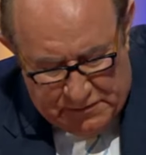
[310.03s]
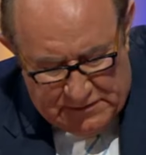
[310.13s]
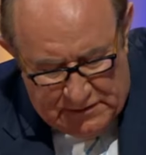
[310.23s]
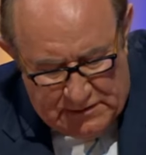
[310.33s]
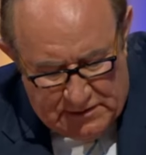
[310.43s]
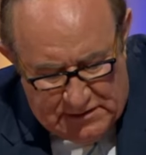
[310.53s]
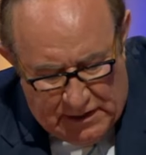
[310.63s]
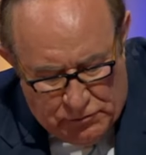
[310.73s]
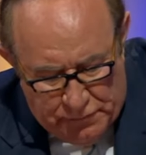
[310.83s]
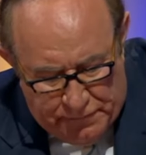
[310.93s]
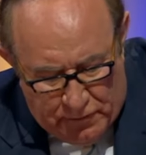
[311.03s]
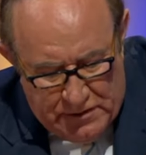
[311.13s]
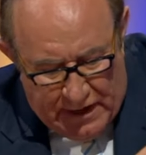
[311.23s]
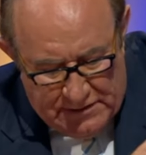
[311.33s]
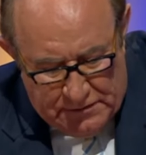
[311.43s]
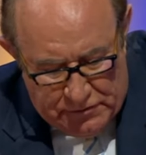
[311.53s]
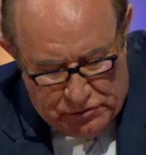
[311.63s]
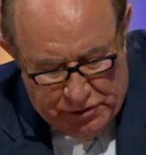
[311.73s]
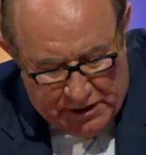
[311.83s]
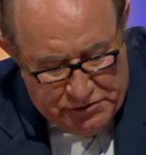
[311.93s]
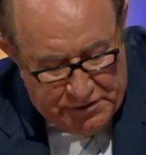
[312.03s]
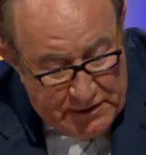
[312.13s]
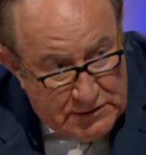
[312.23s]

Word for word: that since the central forecast of the Treasury